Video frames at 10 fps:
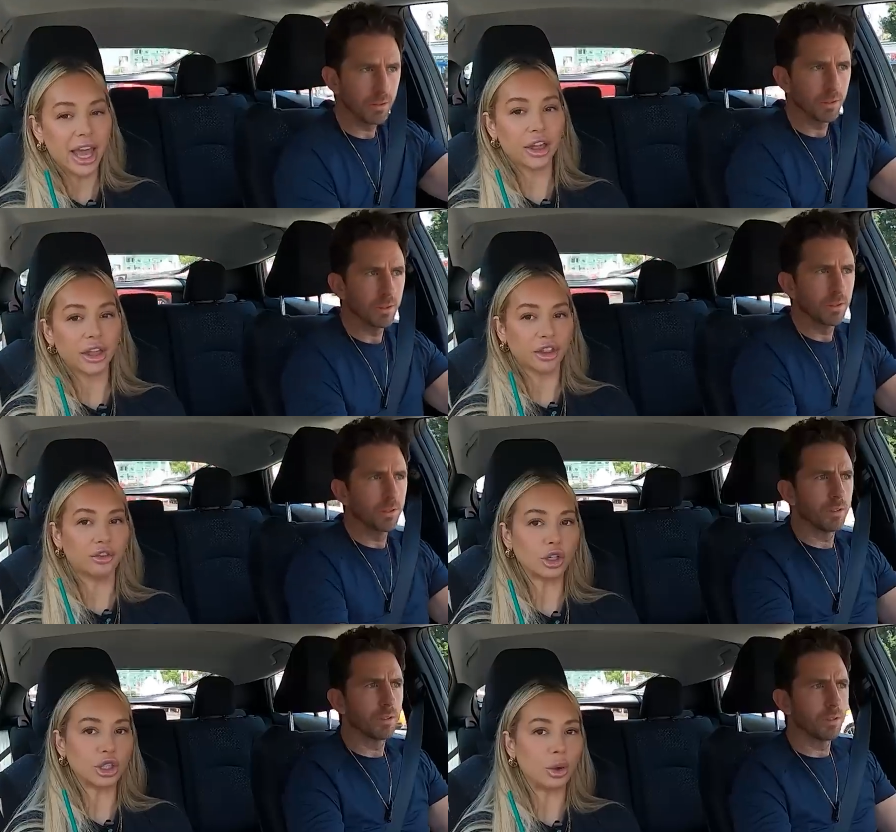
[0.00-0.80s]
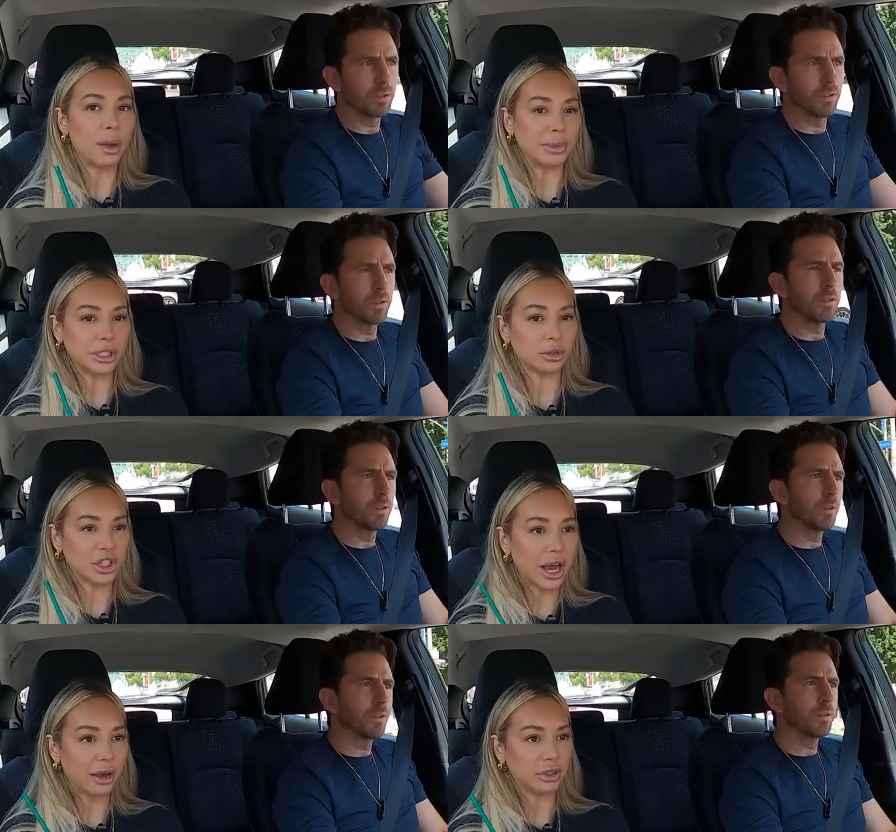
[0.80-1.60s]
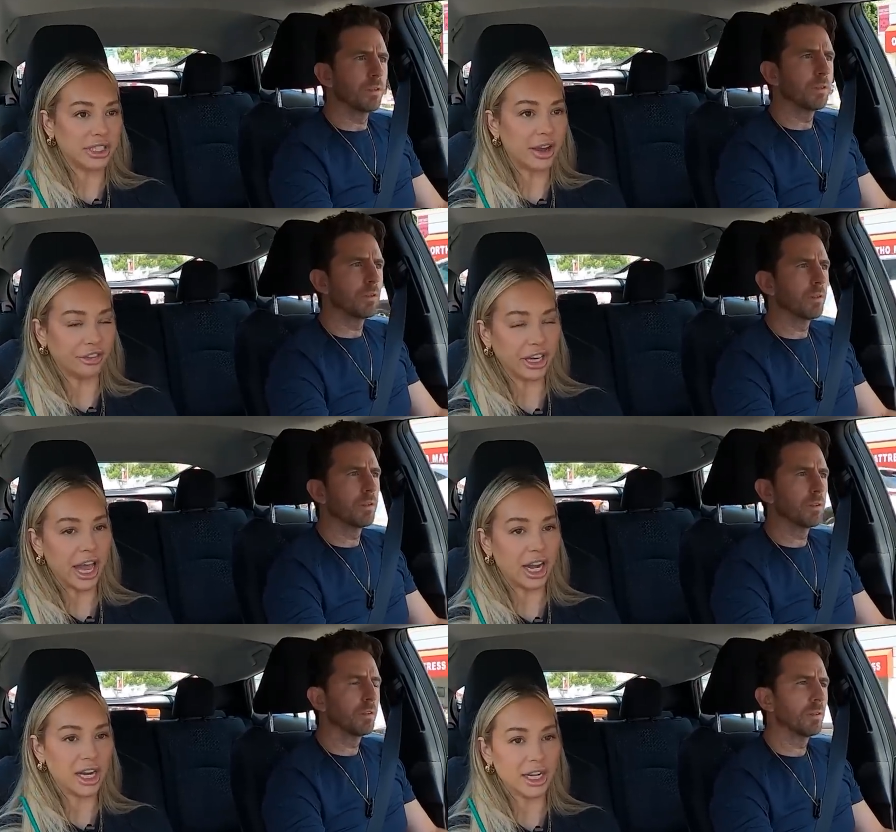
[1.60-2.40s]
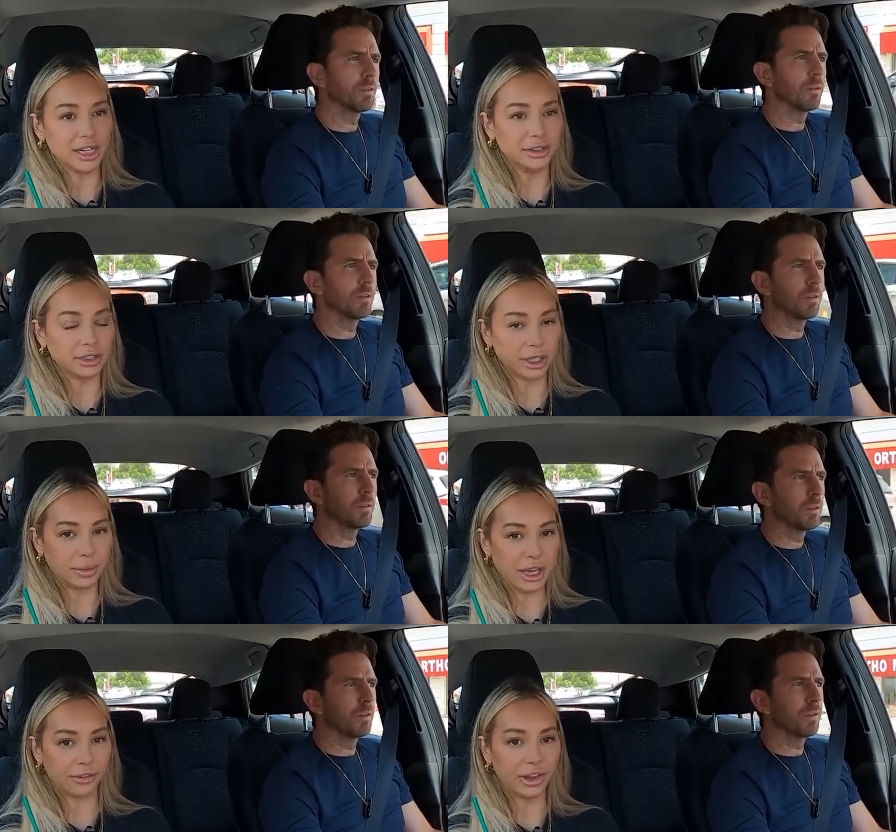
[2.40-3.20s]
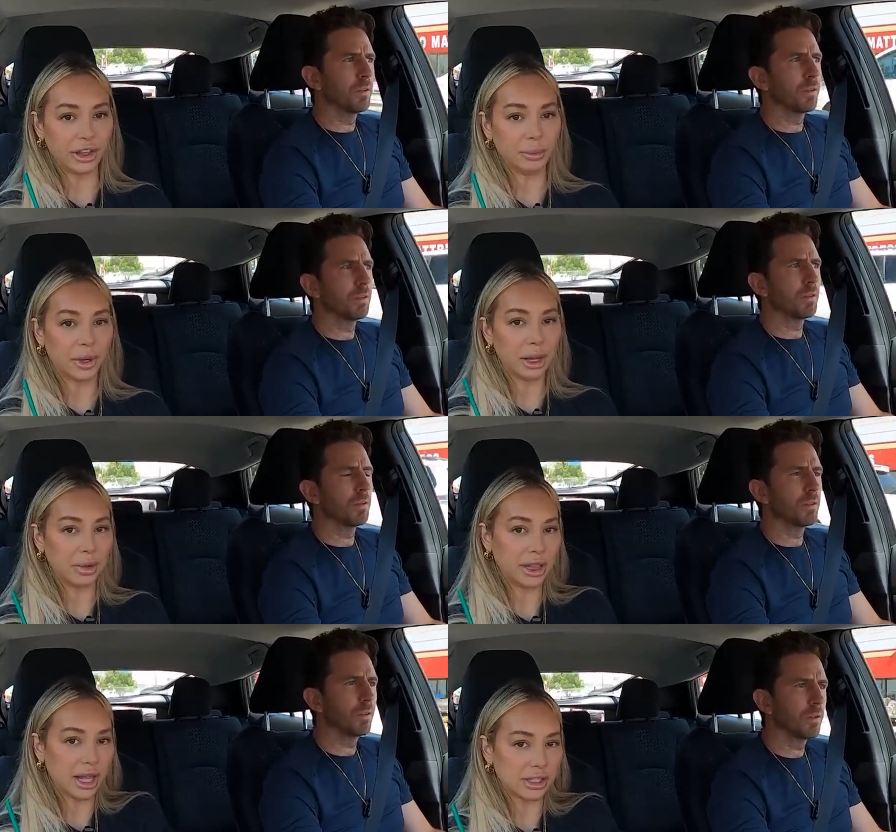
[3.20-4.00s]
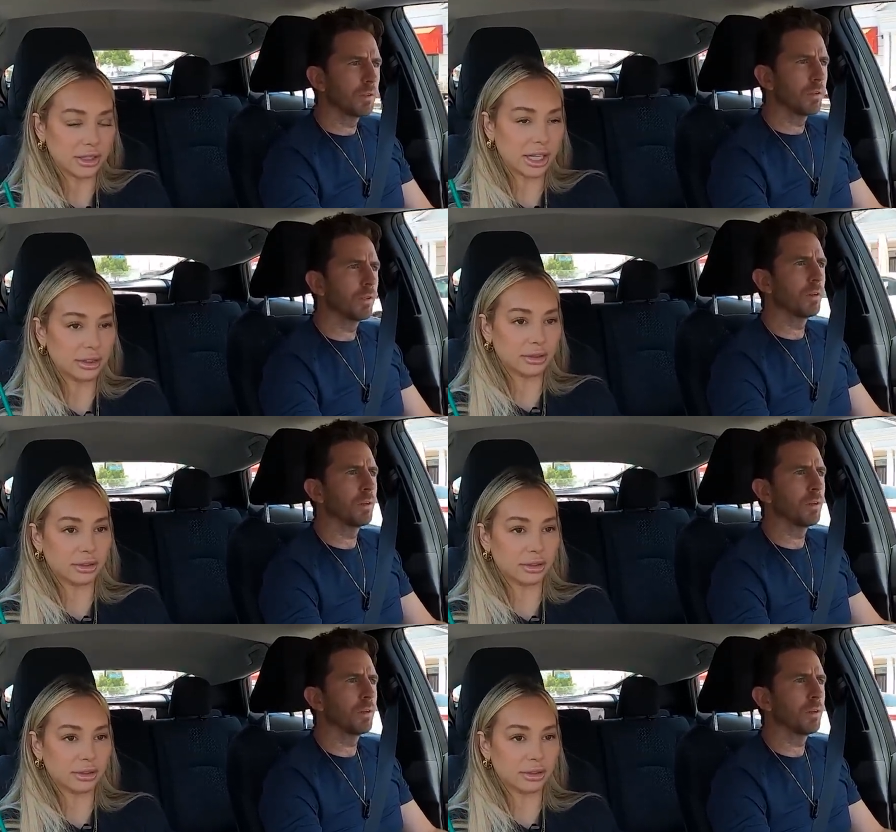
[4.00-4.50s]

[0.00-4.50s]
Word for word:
Speaker 1: yeah, like the first two episodes, yeah, I was definitely edited to be a villain, but I mean that that